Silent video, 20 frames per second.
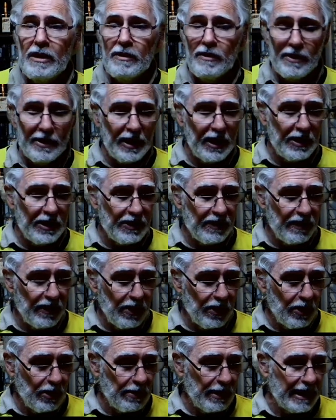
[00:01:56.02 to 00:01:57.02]
for those of you
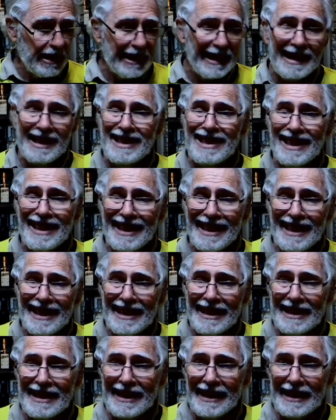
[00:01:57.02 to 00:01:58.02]
who are about to get silly in
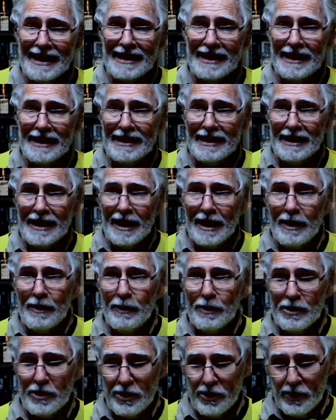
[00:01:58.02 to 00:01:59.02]
the silly season and
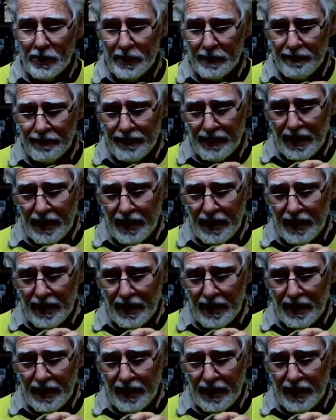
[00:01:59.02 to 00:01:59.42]
want to do it